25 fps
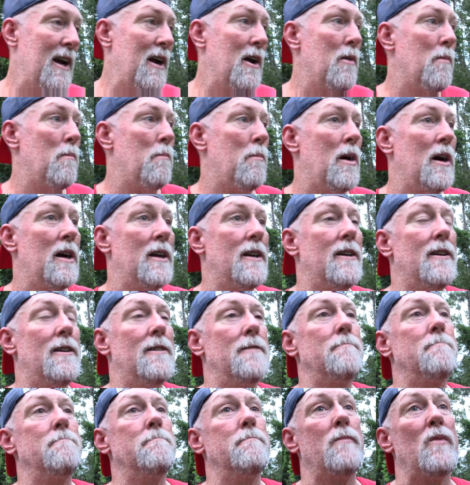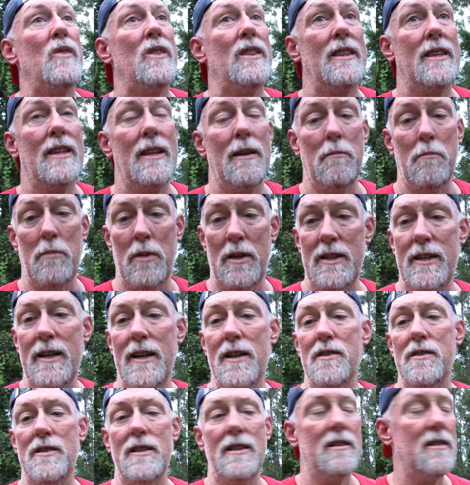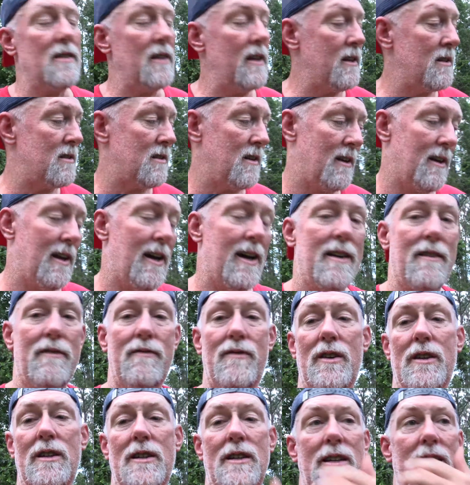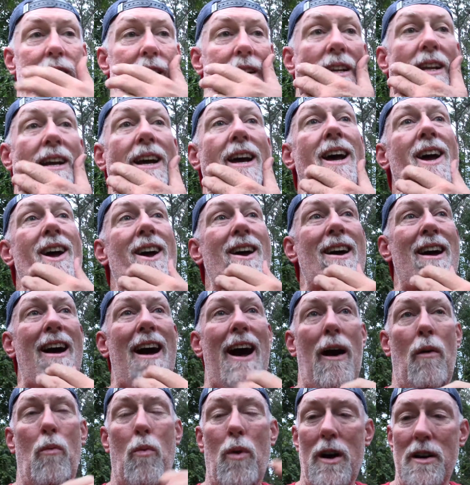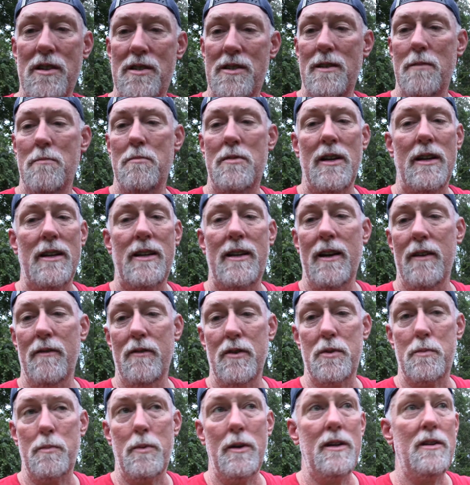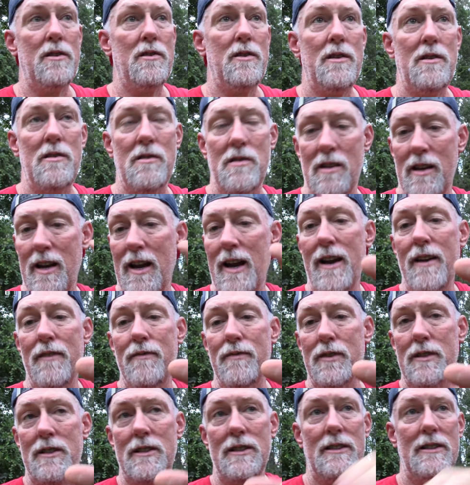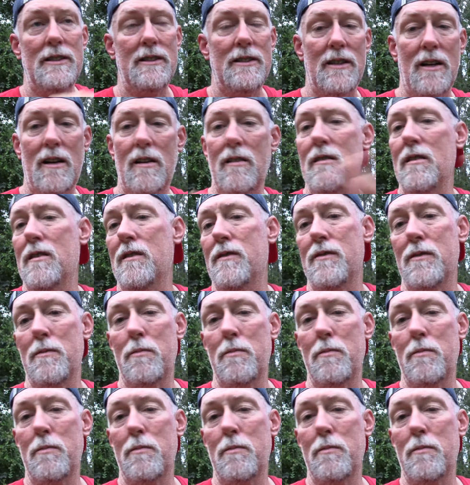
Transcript: But yes, it's a lot of fun, and I watched him take every species in Africa and all over the